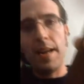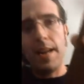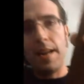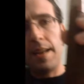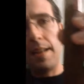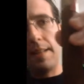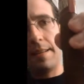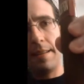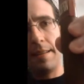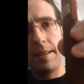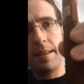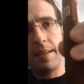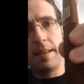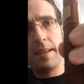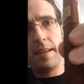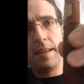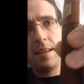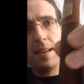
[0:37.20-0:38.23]
And
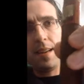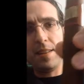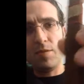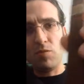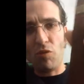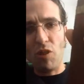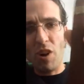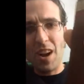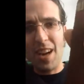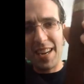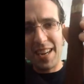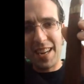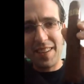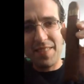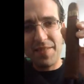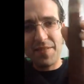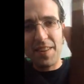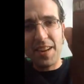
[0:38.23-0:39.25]
it's
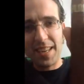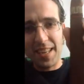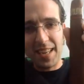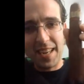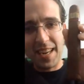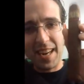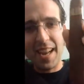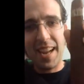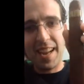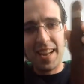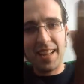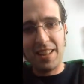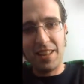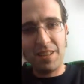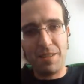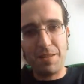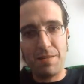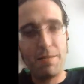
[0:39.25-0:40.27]
rock fucking
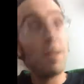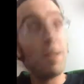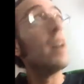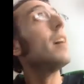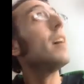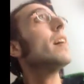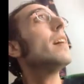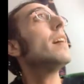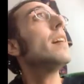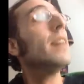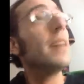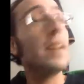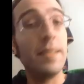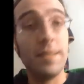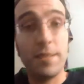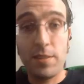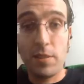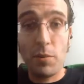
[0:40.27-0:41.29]
hard though.
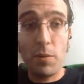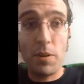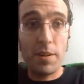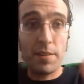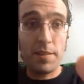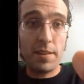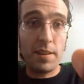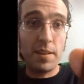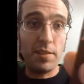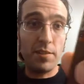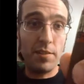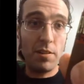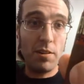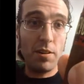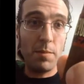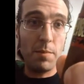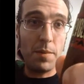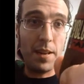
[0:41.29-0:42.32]
It's to where it's
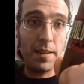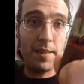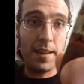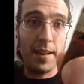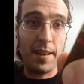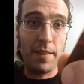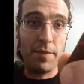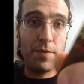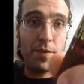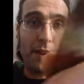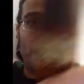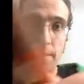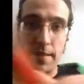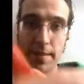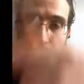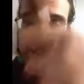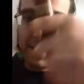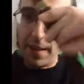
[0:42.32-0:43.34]
concerning me. It's like a
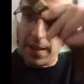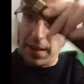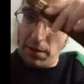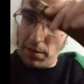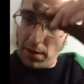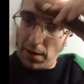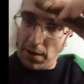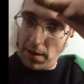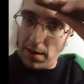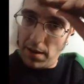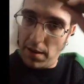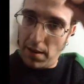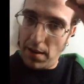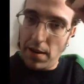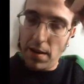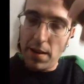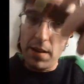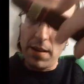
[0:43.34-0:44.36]
friggin' stick you
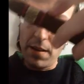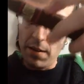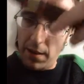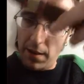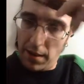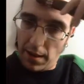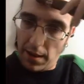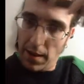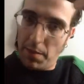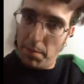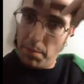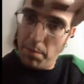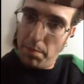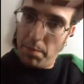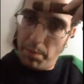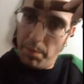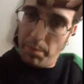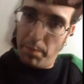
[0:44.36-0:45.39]
could like
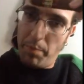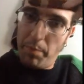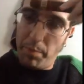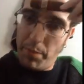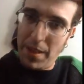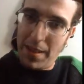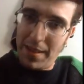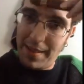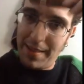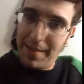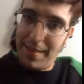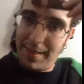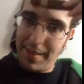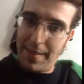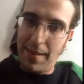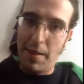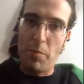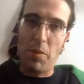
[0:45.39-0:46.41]
beat
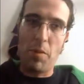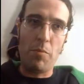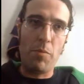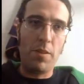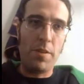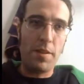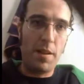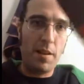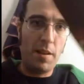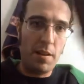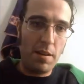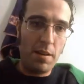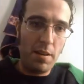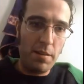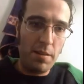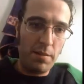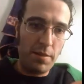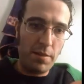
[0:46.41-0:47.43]
someone with it, you
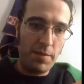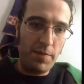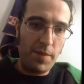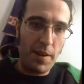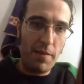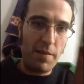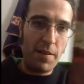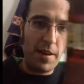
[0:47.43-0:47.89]
know? It's